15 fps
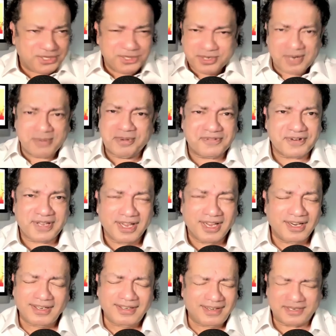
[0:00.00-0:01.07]
You come over here
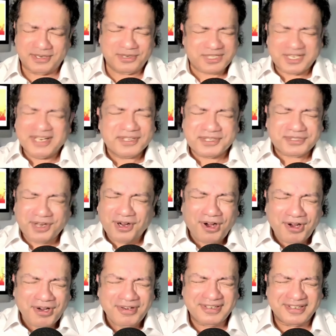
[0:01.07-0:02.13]
and you sing a
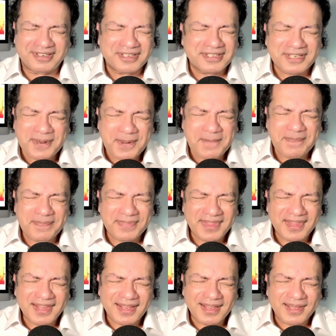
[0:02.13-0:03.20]
song and
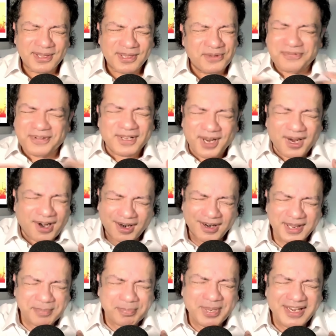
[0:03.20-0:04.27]
you feel your heart
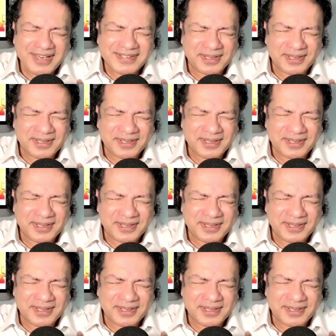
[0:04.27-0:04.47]
at peace.